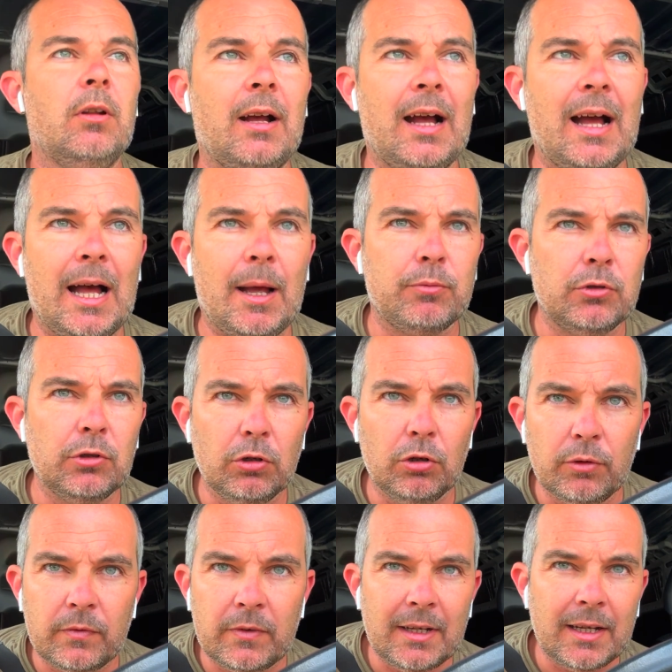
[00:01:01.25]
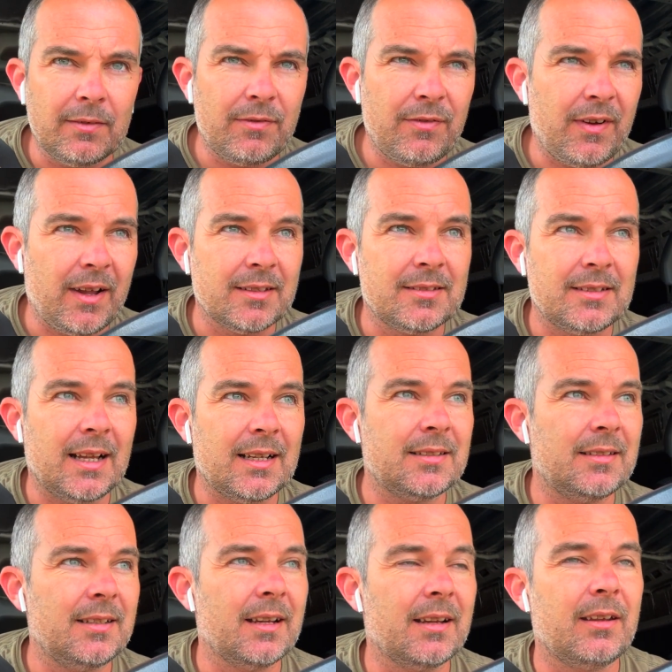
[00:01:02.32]
Absolutely loved it,
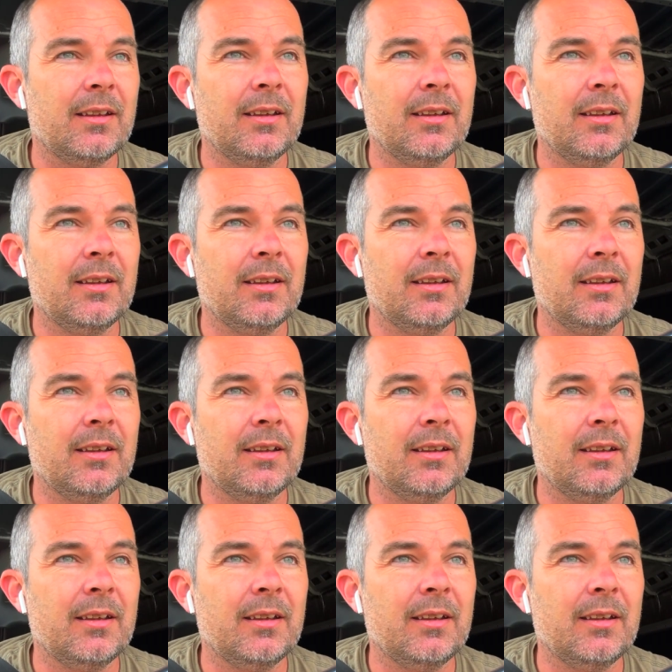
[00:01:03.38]
fantastic.